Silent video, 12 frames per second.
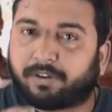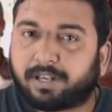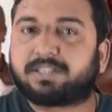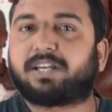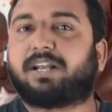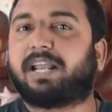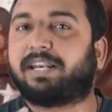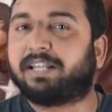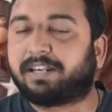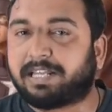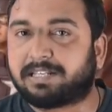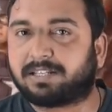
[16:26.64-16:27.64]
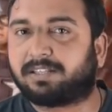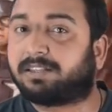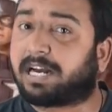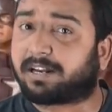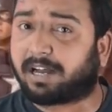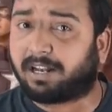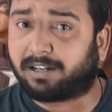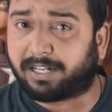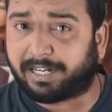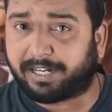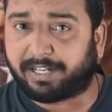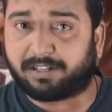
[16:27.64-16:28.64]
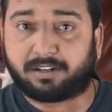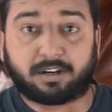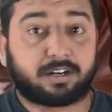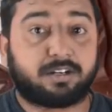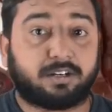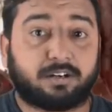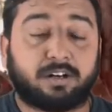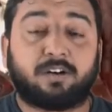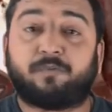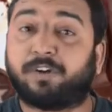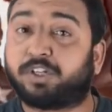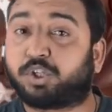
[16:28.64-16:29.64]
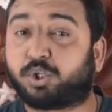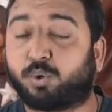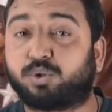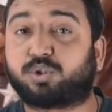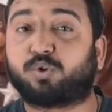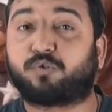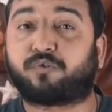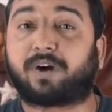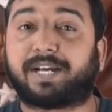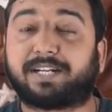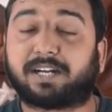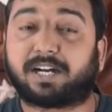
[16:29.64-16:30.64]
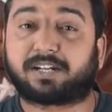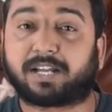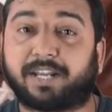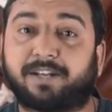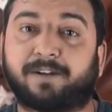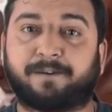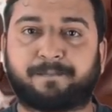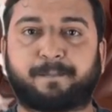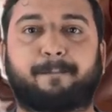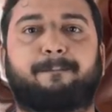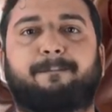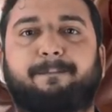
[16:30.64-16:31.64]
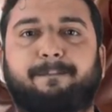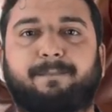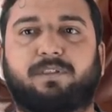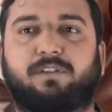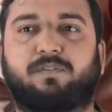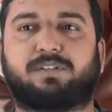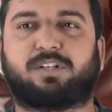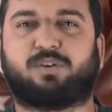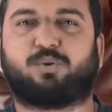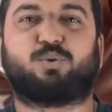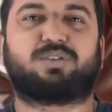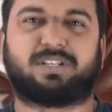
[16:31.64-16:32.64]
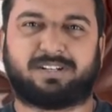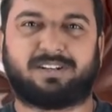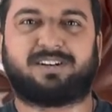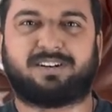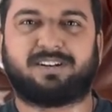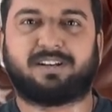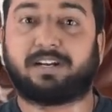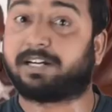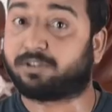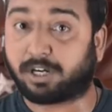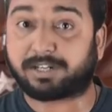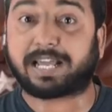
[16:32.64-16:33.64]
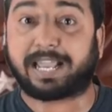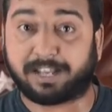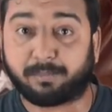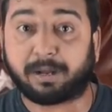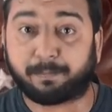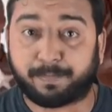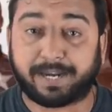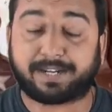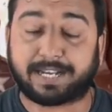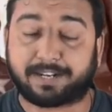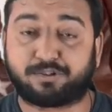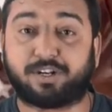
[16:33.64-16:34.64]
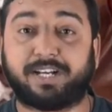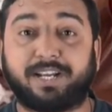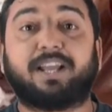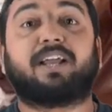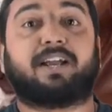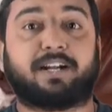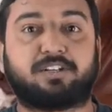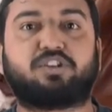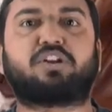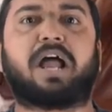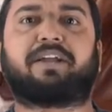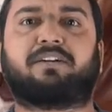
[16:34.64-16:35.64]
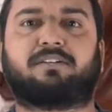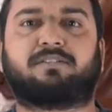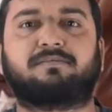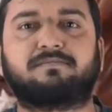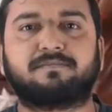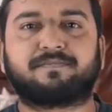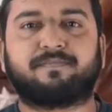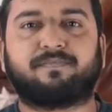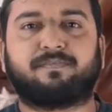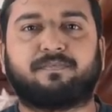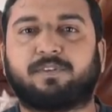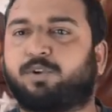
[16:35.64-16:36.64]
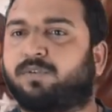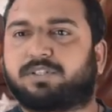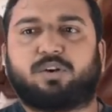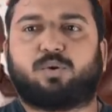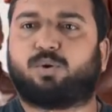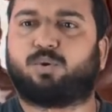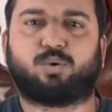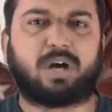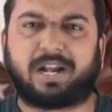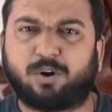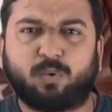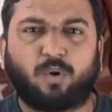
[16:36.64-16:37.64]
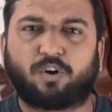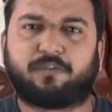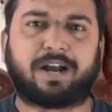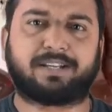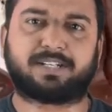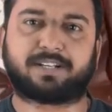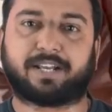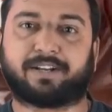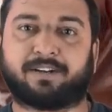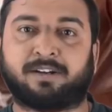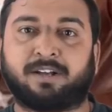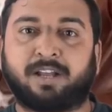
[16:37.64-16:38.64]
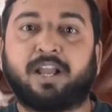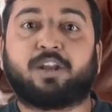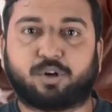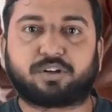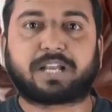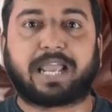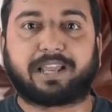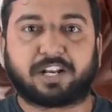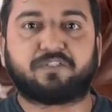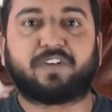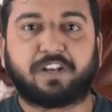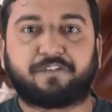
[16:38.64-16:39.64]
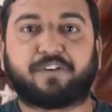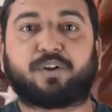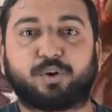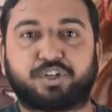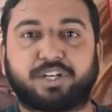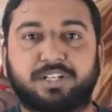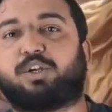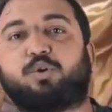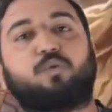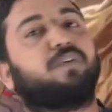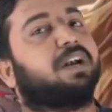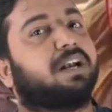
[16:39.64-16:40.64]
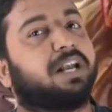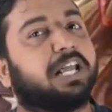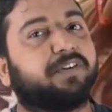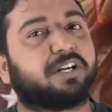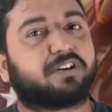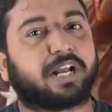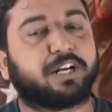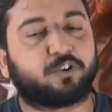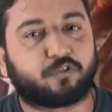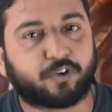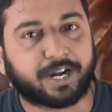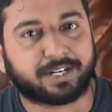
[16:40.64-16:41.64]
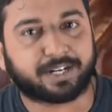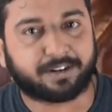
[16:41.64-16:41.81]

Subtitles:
is there any reason that a lady, a girl, will choose to fight a tiger? You'll say, no, sir. It's not tiger, my pet, actually. It's tiger. You'll say, no, I don't want to fight the tiger. You know, tiger is very ferocious. You will never try to fight